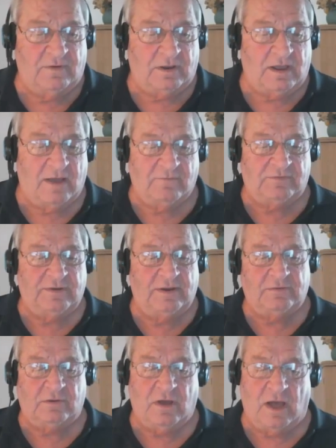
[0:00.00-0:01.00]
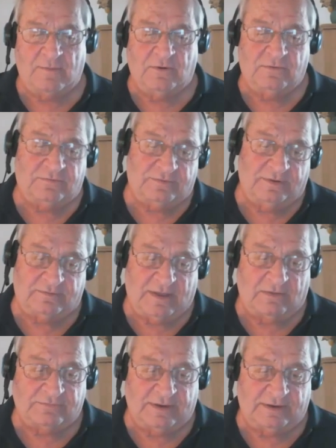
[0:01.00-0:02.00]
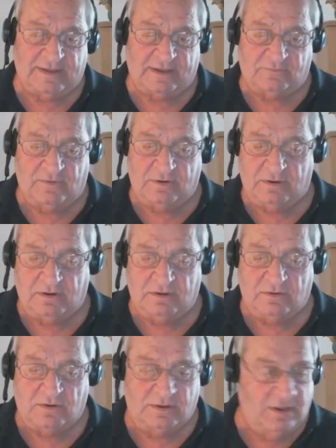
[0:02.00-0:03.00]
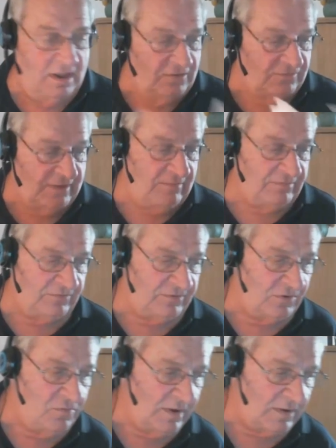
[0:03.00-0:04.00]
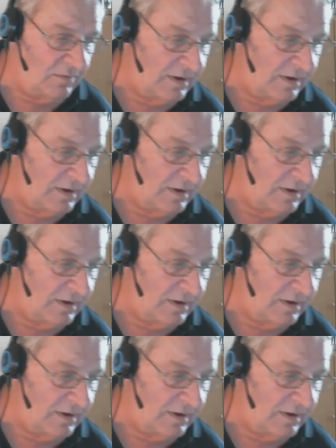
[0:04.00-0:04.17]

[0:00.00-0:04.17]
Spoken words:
conversational commerce, it sounds like that's where you're going to do it. So that was just a quick